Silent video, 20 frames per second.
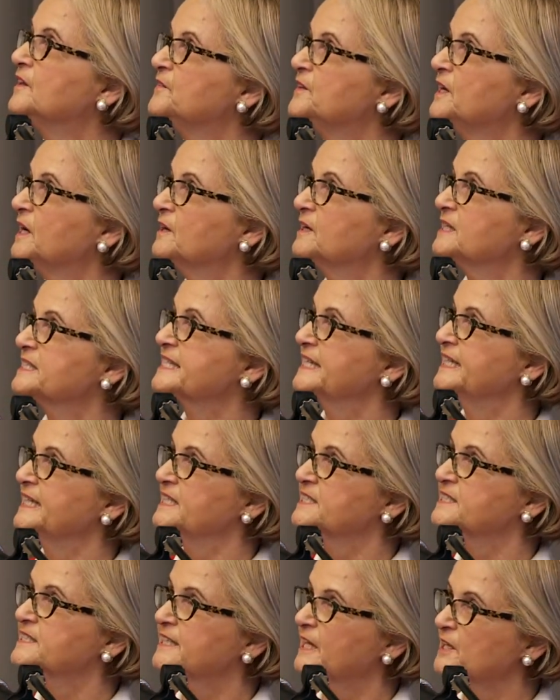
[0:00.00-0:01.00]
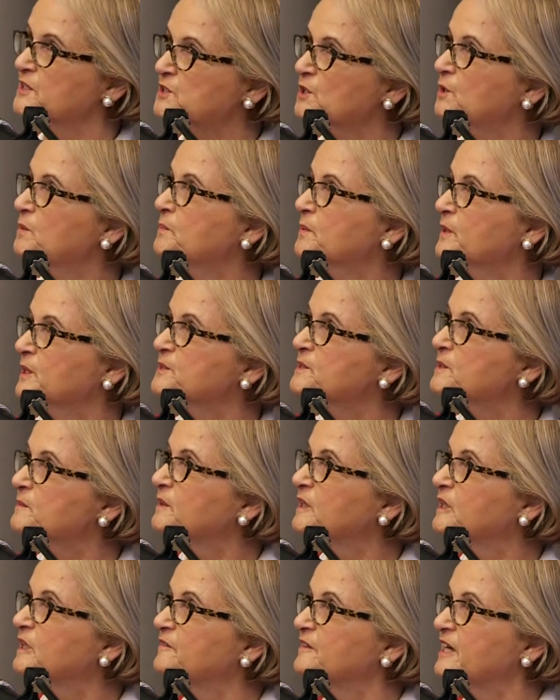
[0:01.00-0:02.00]
"There is an essential
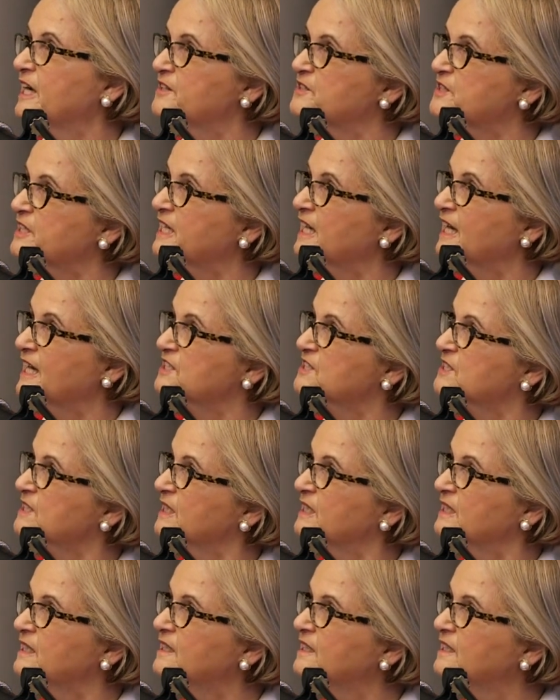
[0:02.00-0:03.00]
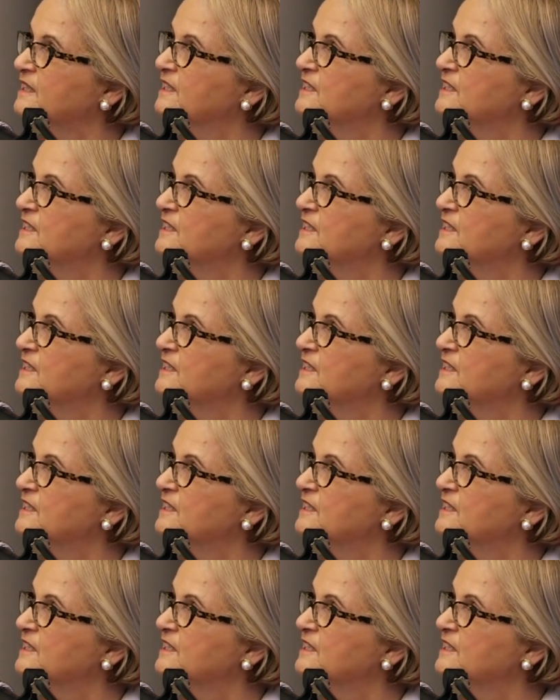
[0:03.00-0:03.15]
principle of education.